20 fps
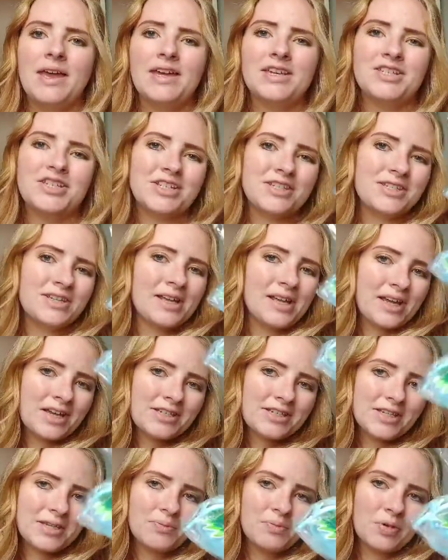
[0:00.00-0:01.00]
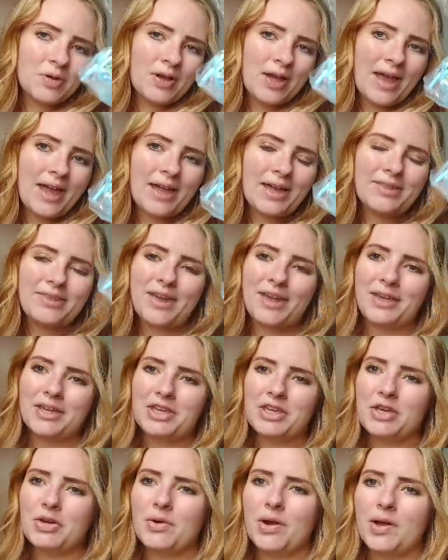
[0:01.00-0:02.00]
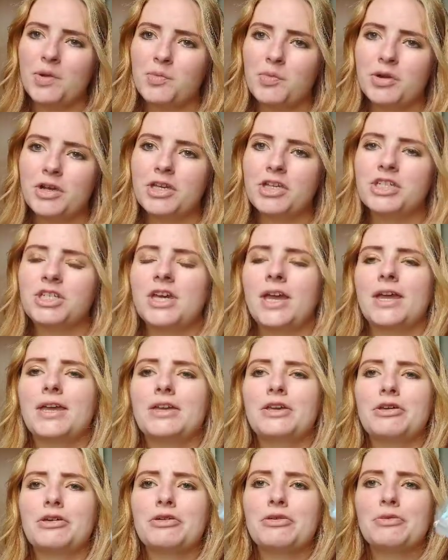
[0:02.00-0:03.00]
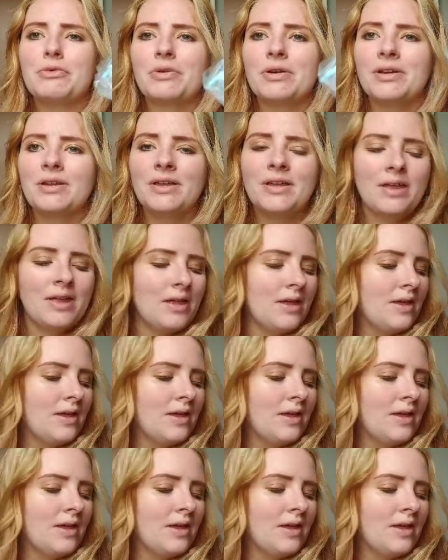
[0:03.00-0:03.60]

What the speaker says: it's just like a simple, hey, thank you, I appreciate you,